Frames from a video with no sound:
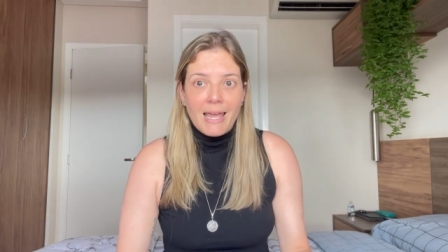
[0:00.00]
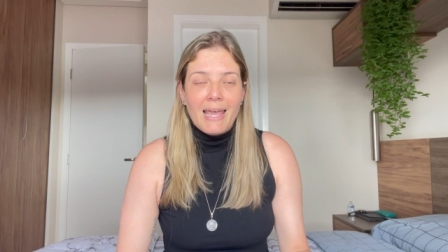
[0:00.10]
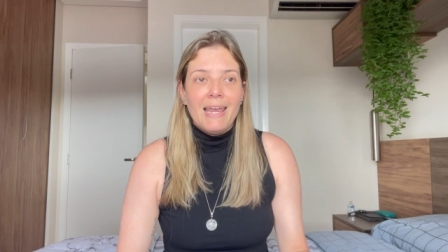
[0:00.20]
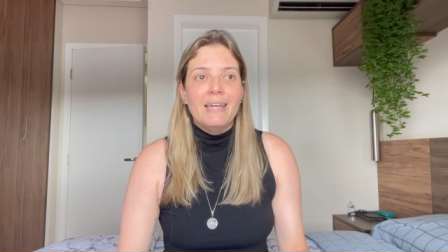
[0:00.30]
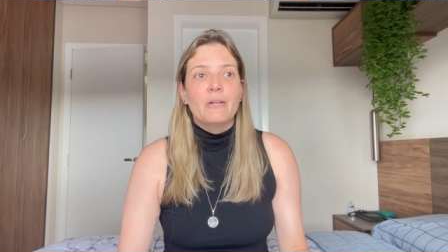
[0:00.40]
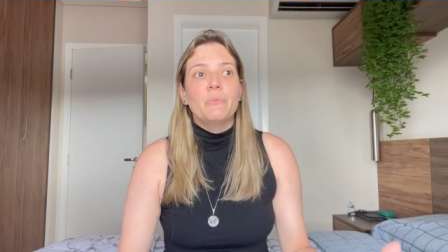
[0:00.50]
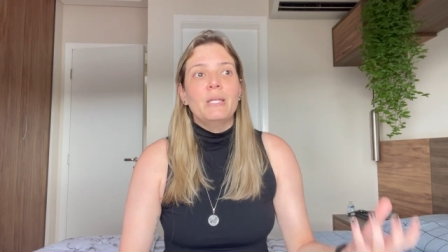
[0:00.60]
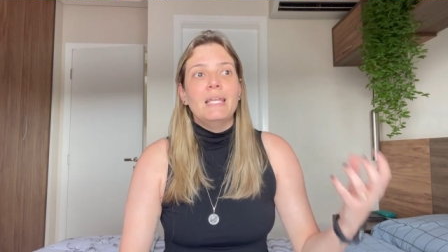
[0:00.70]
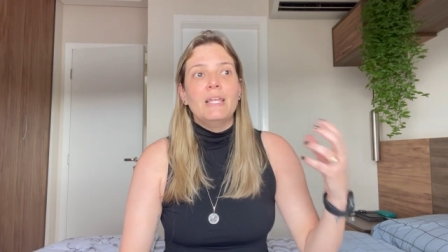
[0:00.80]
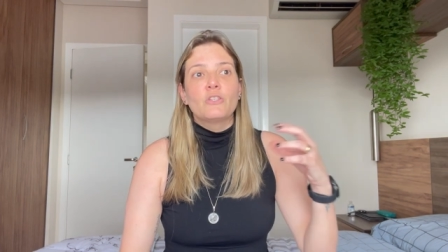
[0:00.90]
And
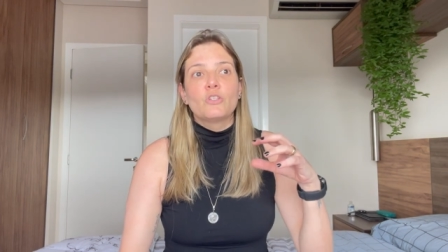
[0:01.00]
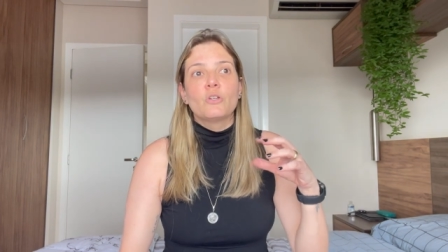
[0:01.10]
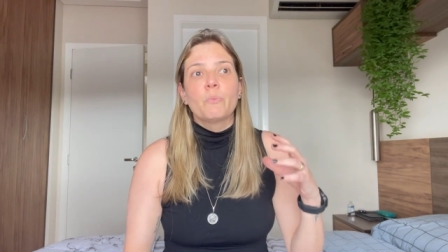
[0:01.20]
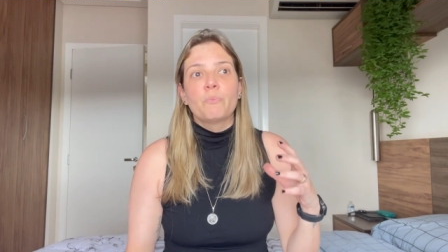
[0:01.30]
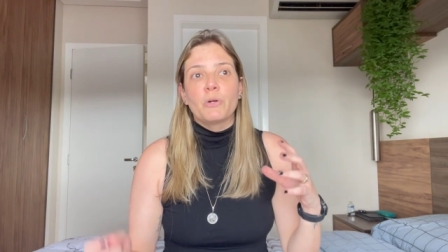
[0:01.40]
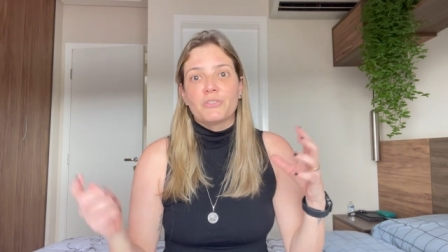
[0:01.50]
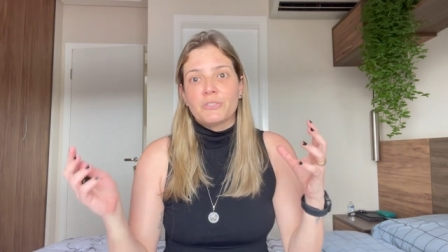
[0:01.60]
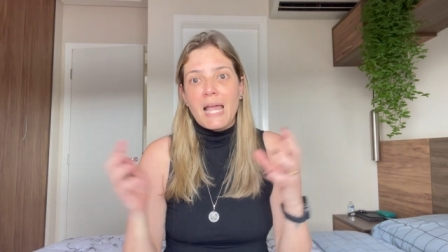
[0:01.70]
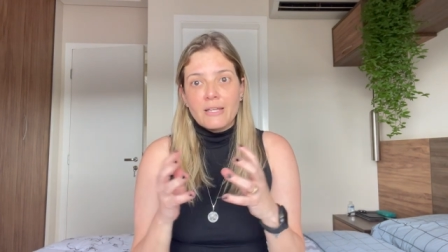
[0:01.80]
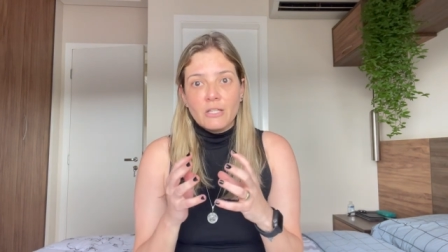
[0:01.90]
we need to
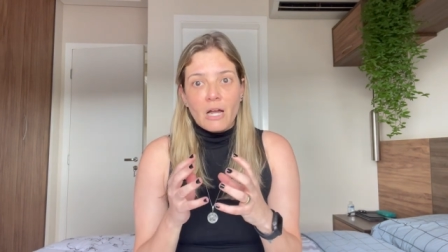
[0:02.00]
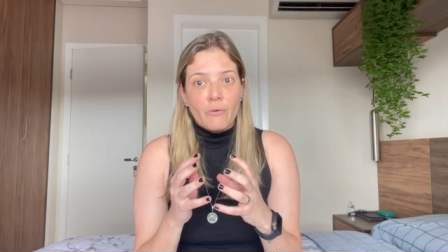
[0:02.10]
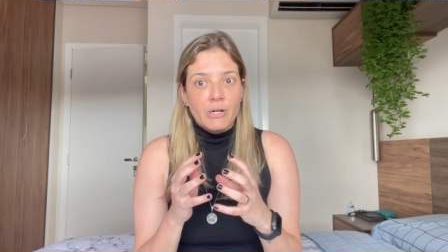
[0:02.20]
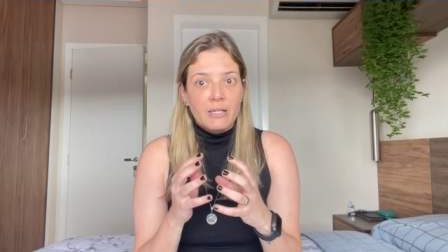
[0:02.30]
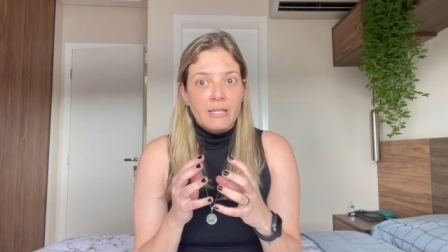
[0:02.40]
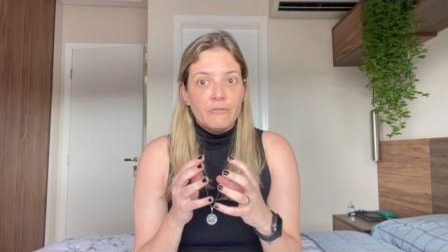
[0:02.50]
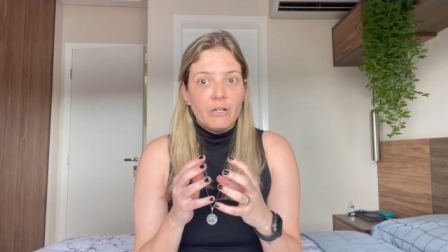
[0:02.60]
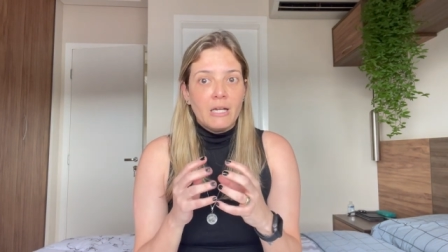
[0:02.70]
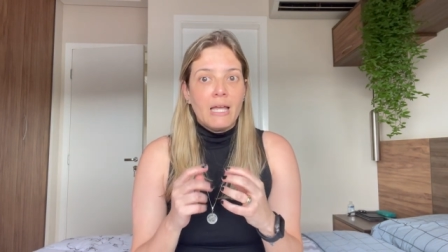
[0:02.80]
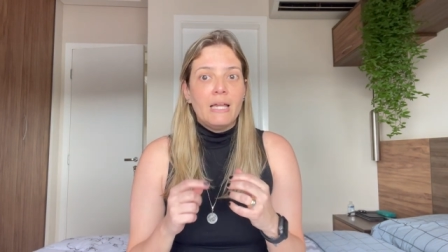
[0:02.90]
protect our
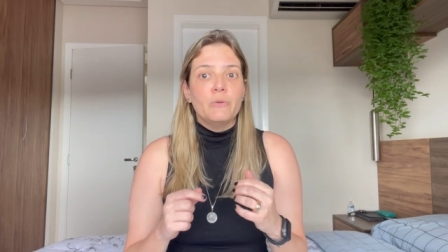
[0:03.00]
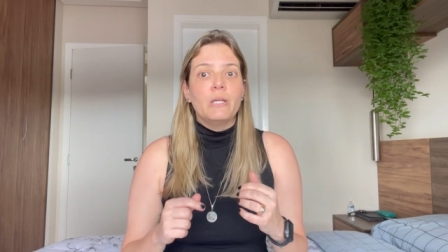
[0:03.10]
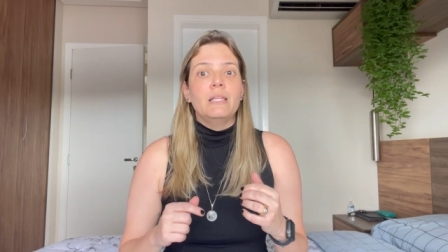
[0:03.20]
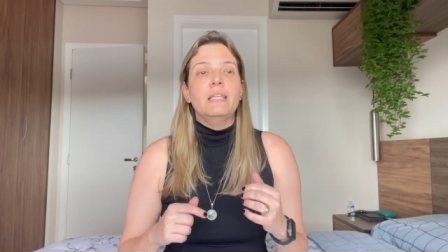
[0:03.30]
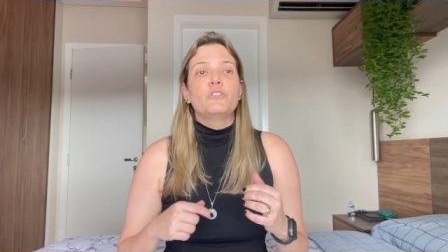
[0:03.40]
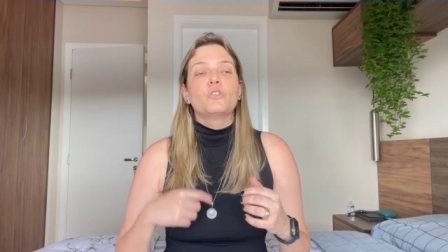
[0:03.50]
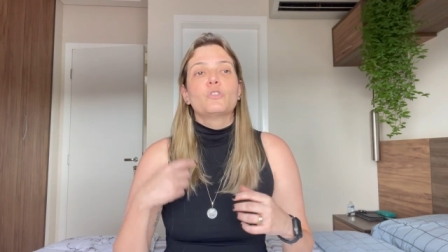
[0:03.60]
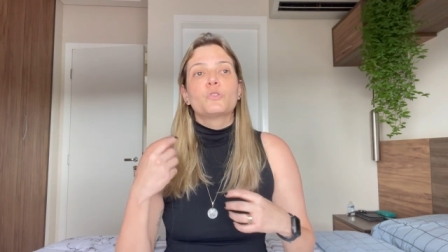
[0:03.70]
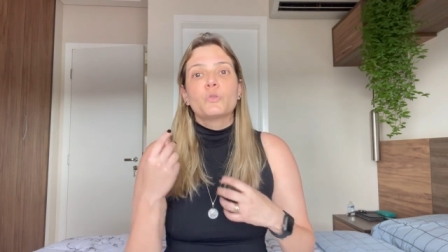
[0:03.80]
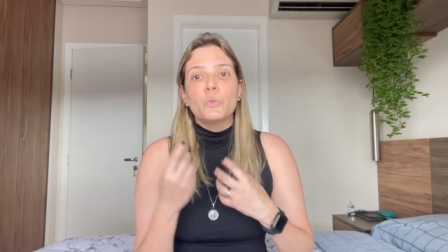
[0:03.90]
liver and we need to
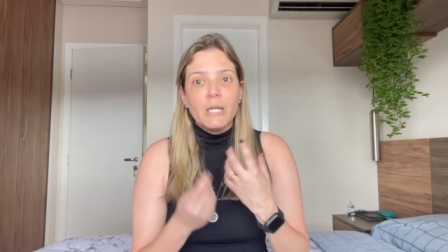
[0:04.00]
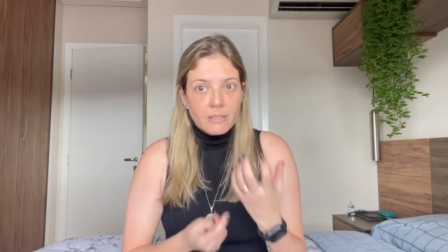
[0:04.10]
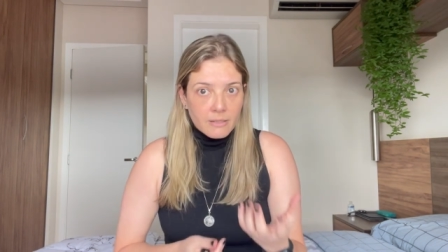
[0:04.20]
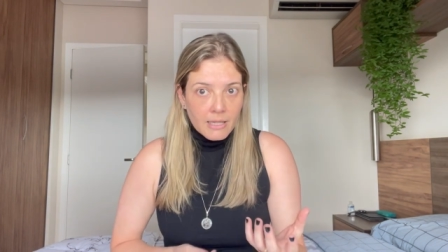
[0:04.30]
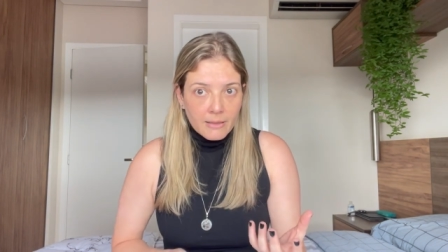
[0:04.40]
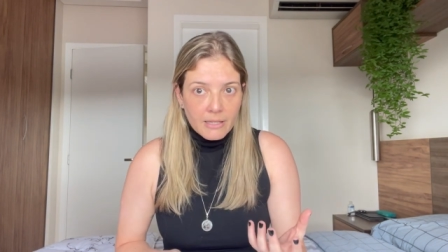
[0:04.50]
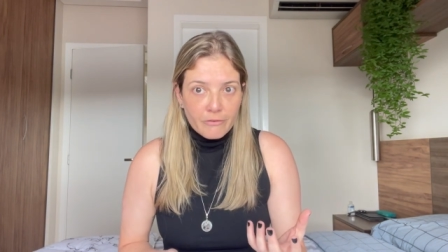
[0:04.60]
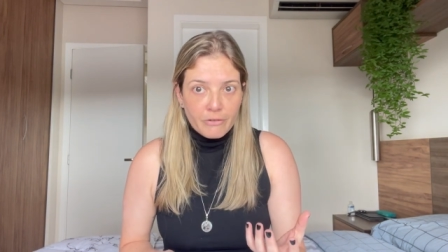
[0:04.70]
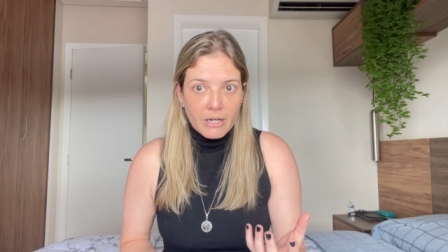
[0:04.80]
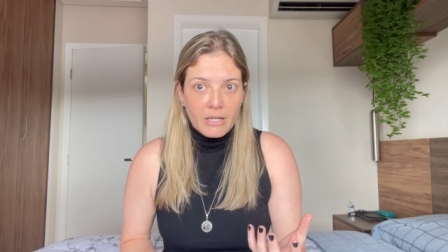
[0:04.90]
treat the
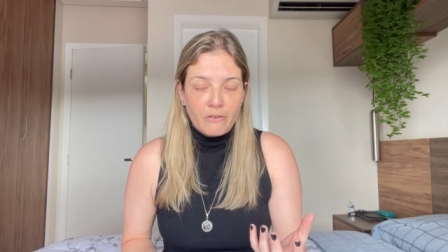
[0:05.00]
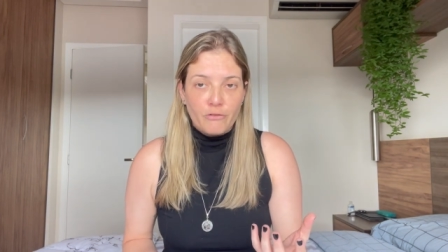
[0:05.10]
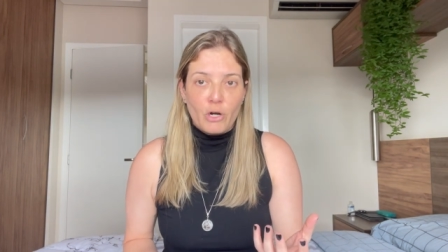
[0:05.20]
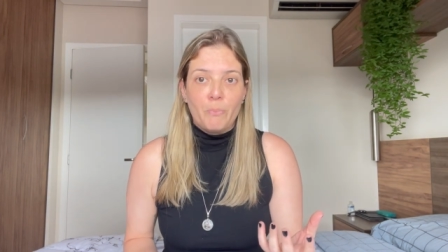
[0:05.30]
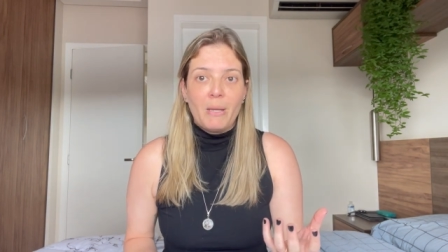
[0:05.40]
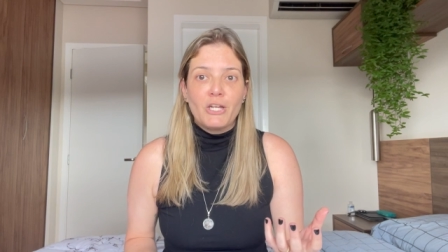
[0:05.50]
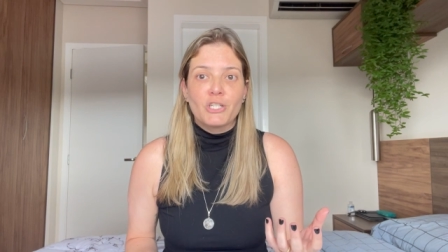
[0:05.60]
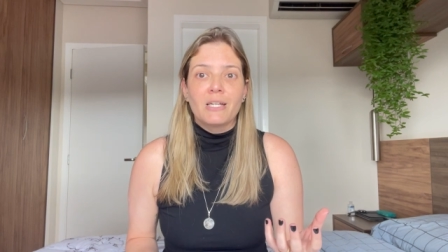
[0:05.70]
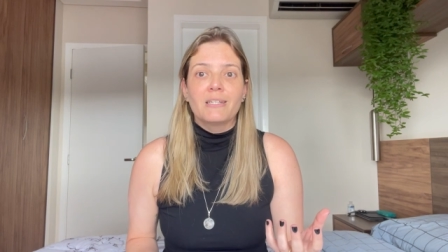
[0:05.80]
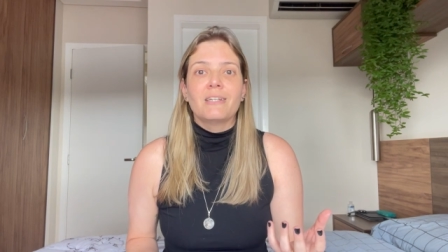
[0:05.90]
liver if your
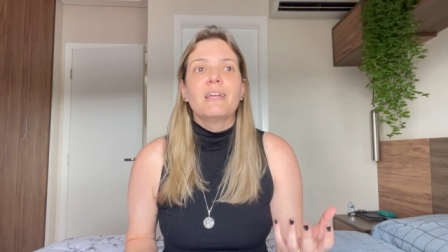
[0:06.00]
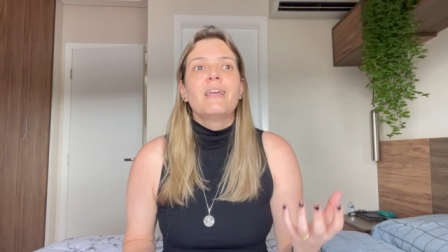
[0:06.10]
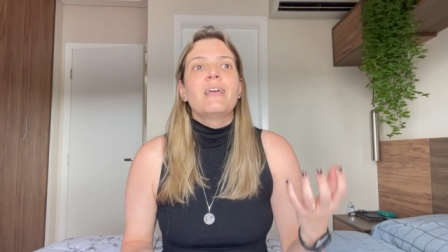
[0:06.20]
patient